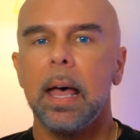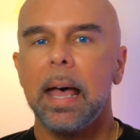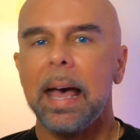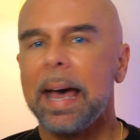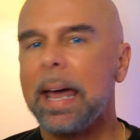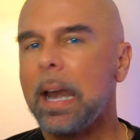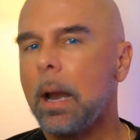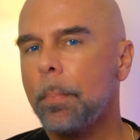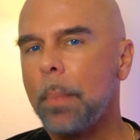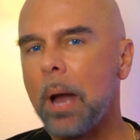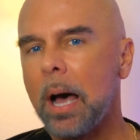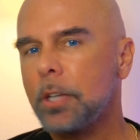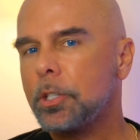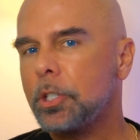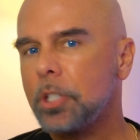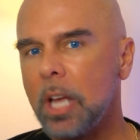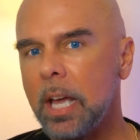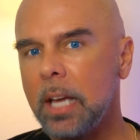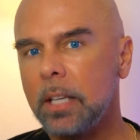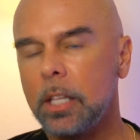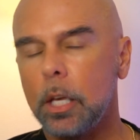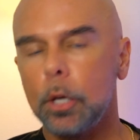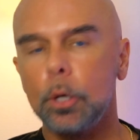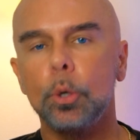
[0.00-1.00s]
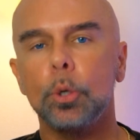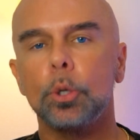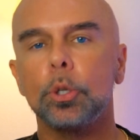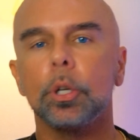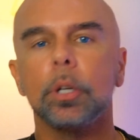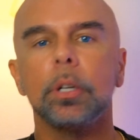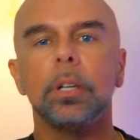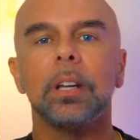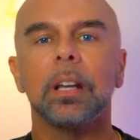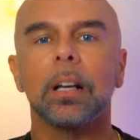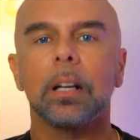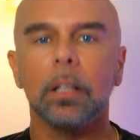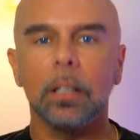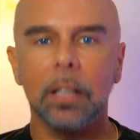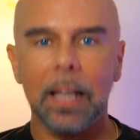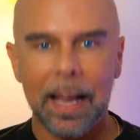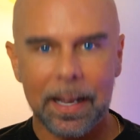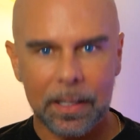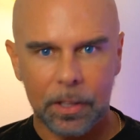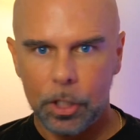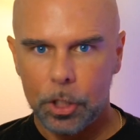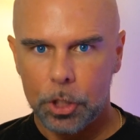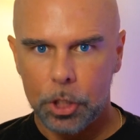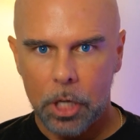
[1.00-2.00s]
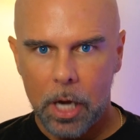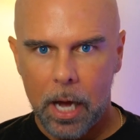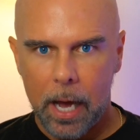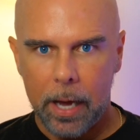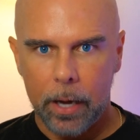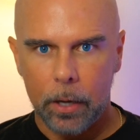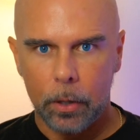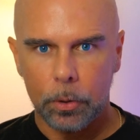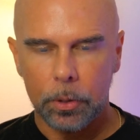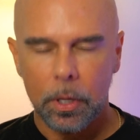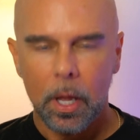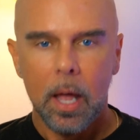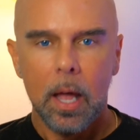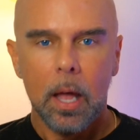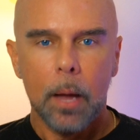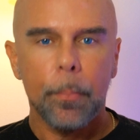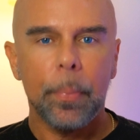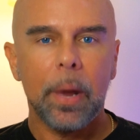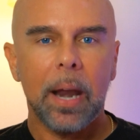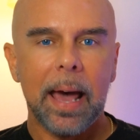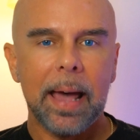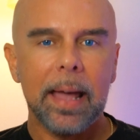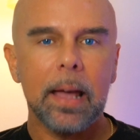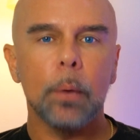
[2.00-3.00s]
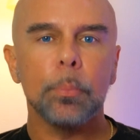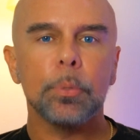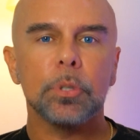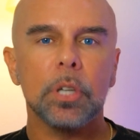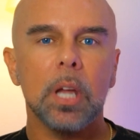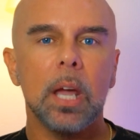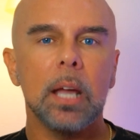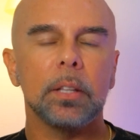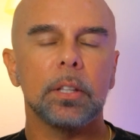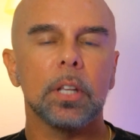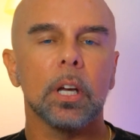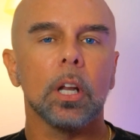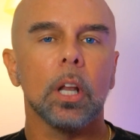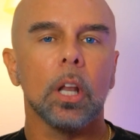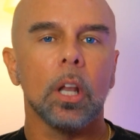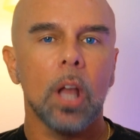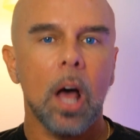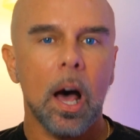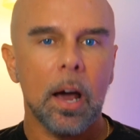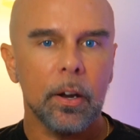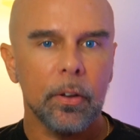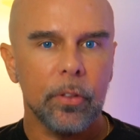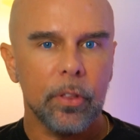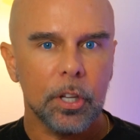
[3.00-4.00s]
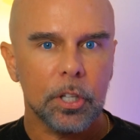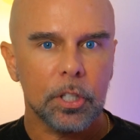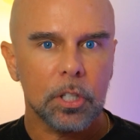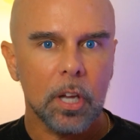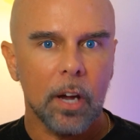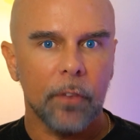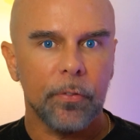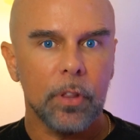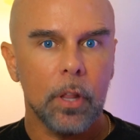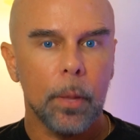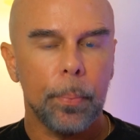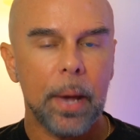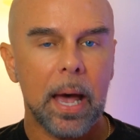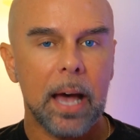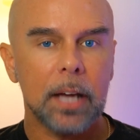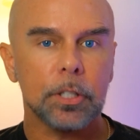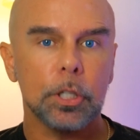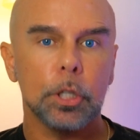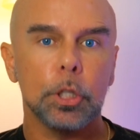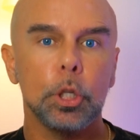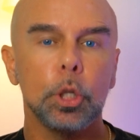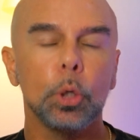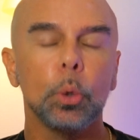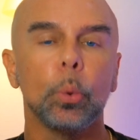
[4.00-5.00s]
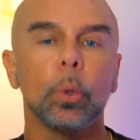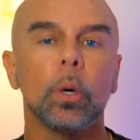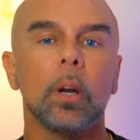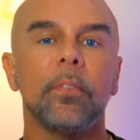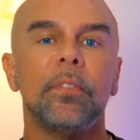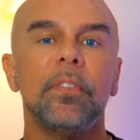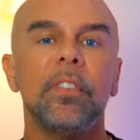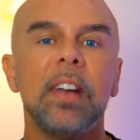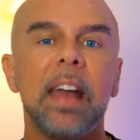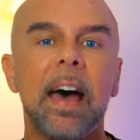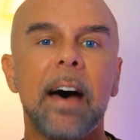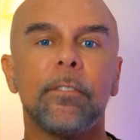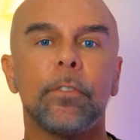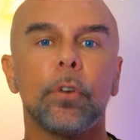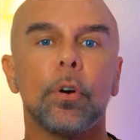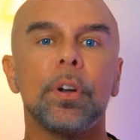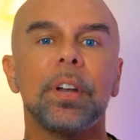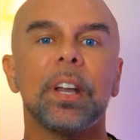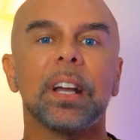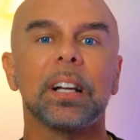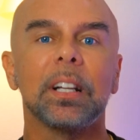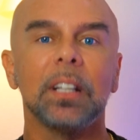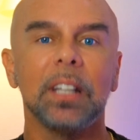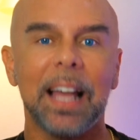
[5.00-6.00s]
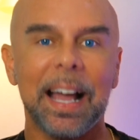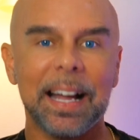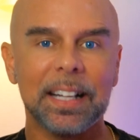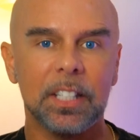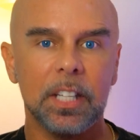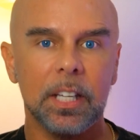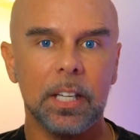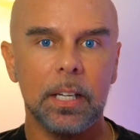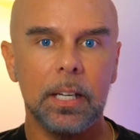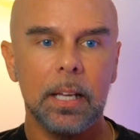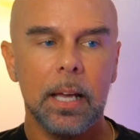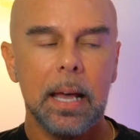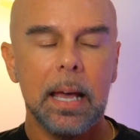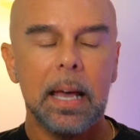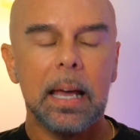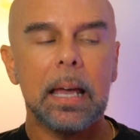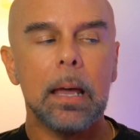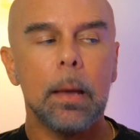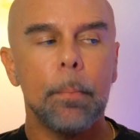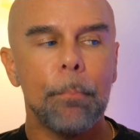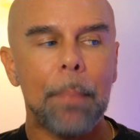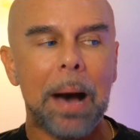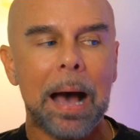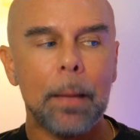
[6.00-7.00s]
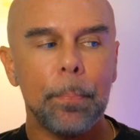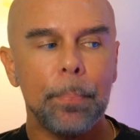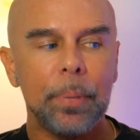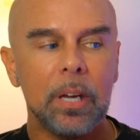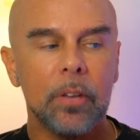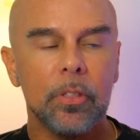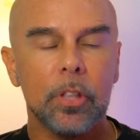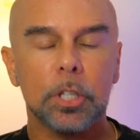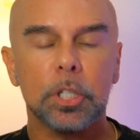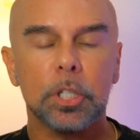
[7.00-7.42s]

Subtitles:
And I'm not saying that you should neglect the child, but I am saying that a lot of the stuff in the past that you would have never neglected, it might be in the